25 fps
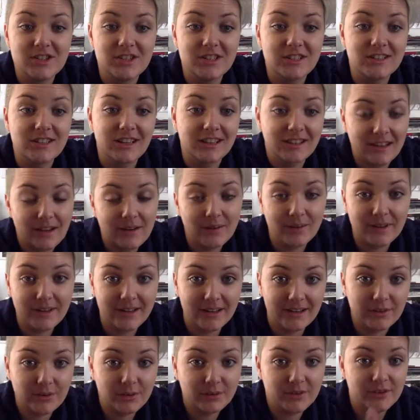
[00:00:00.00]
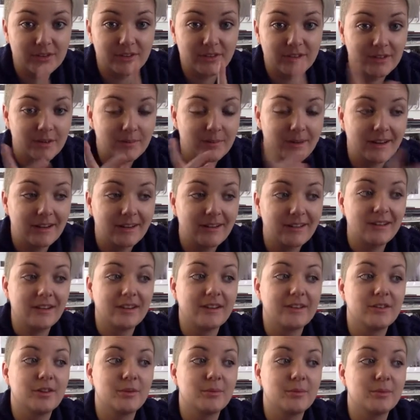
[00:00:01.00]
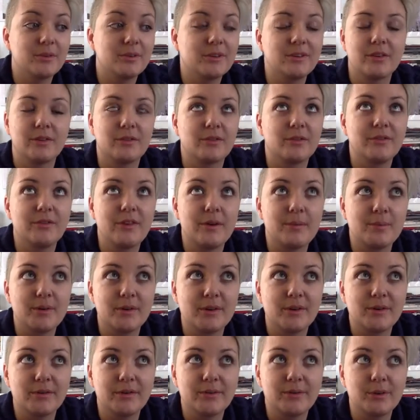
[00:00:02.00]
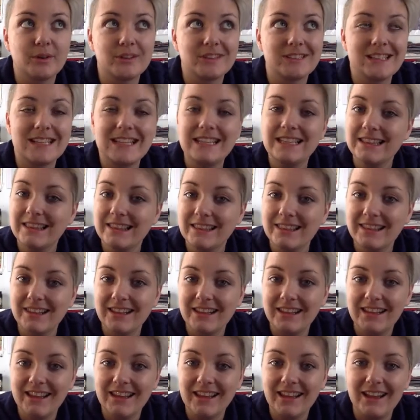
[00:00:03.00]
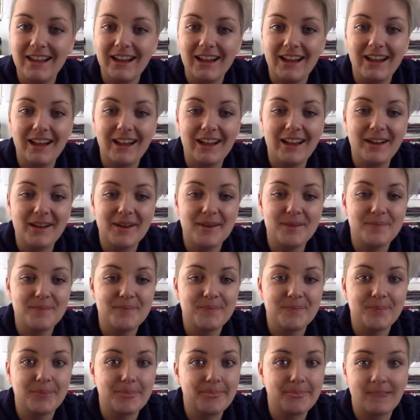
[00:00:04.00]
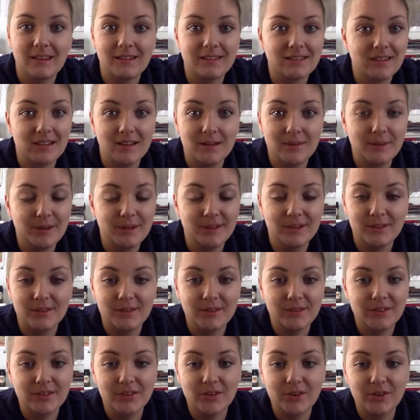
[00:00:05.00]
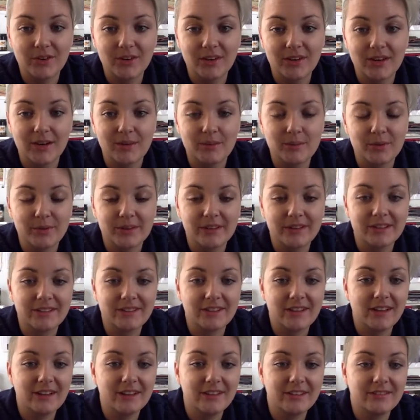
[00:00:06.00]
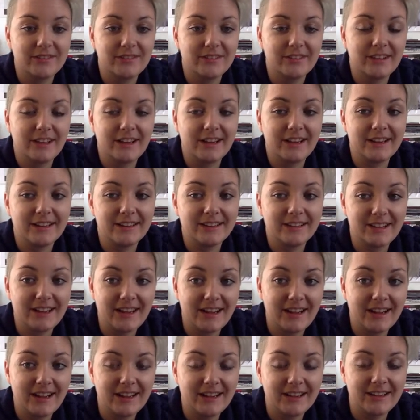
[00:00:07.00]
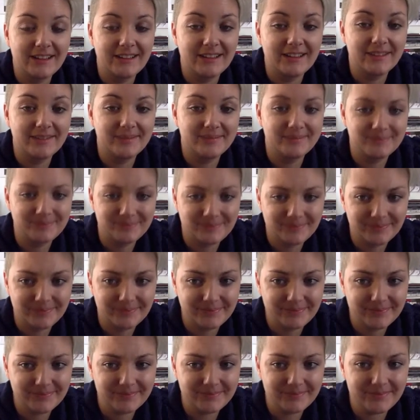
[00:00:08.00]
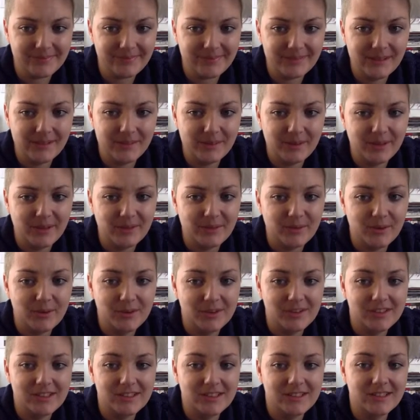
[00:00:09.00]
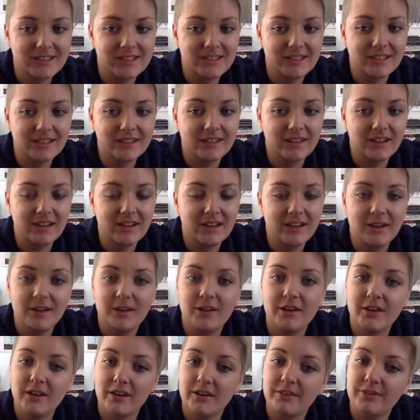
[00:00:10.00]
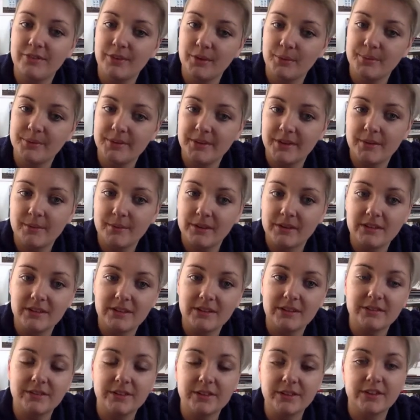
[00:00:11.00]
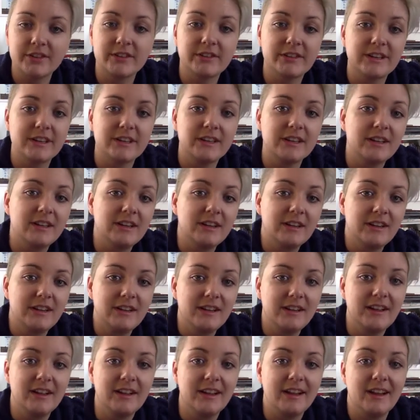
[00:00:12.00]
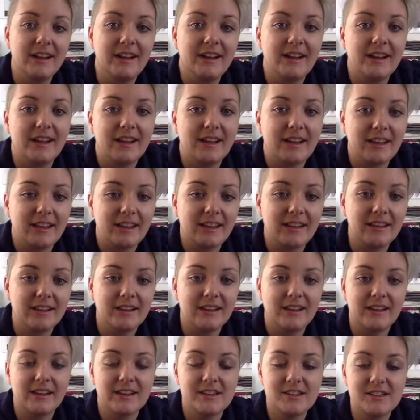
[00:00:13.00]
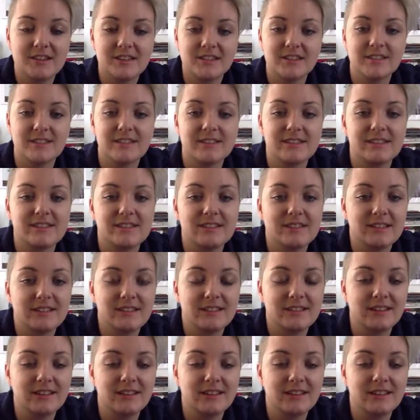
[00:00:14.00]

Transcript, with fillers: She's got that one I told you it's coming out October, no, November 14th. Um, it's going to be so good. I'm really excited for that. And I'm looking forward to seeing uh, her films in the middle of her career. And I just,